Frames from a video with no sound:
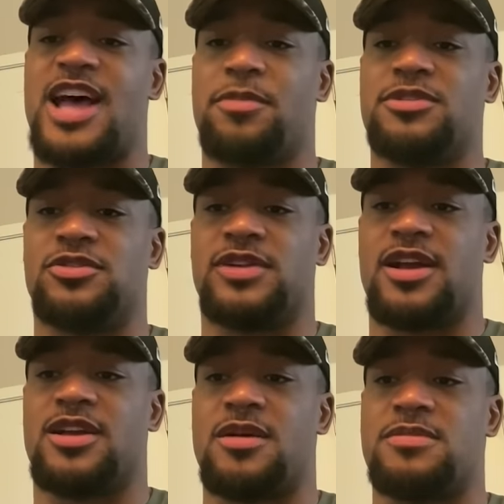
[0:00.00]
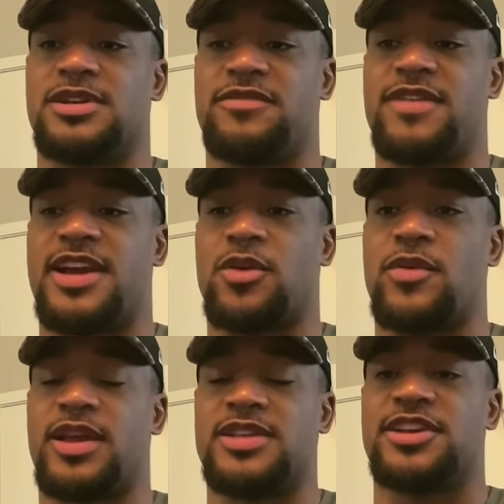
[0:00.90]
opportunity that comes and the fact that
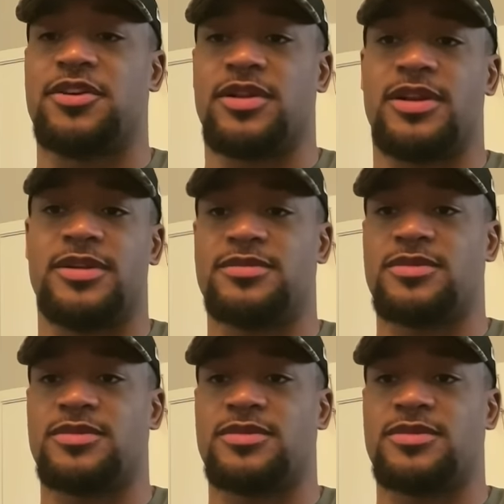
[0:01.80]
we can continue to